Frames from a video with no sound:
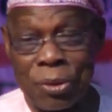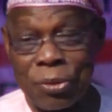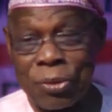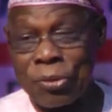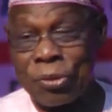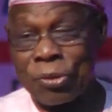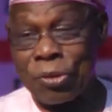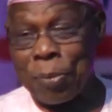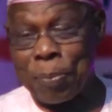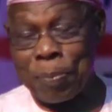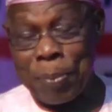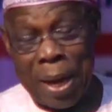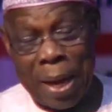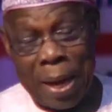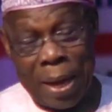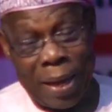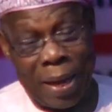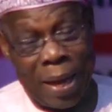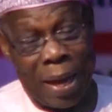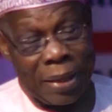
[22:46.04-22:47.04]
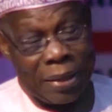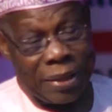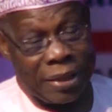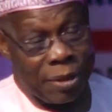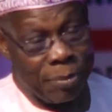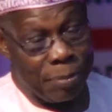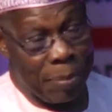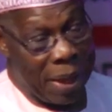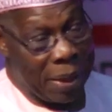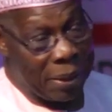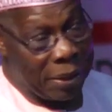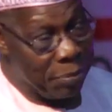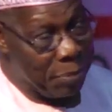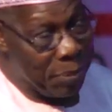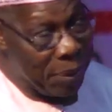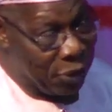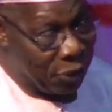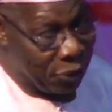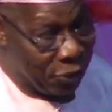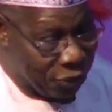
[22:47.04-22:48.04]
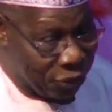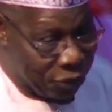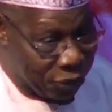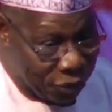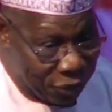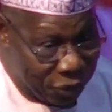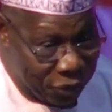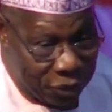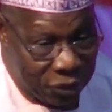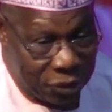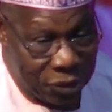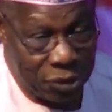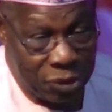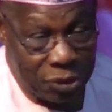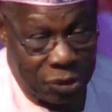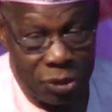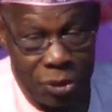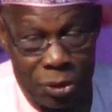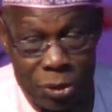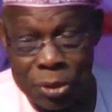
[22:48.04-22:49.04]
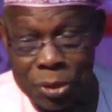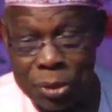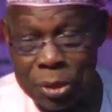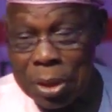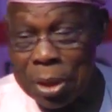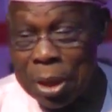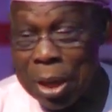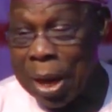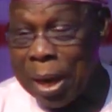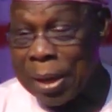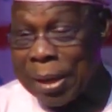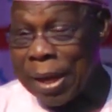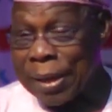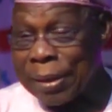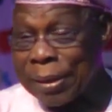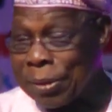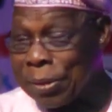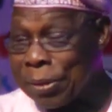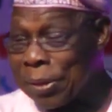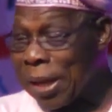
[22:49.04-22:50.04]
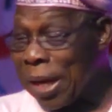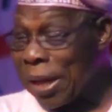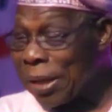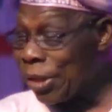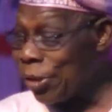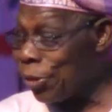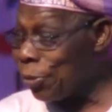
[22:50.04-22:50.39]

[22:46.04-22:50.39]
supply and demand means. And I thought that is